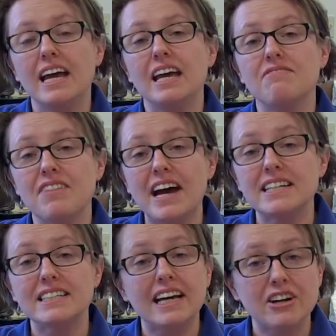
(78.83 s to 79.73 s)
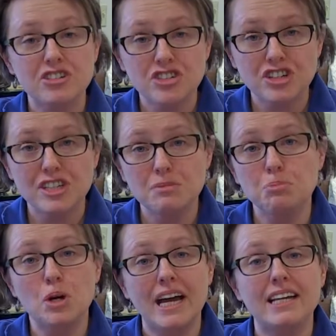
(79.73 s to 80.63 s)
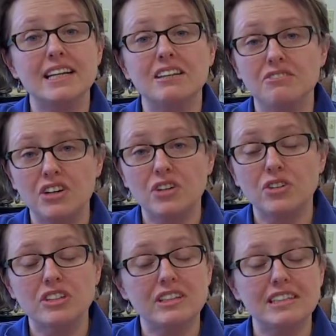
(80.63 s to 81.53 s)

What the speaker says: In fact, they are just bred in the field,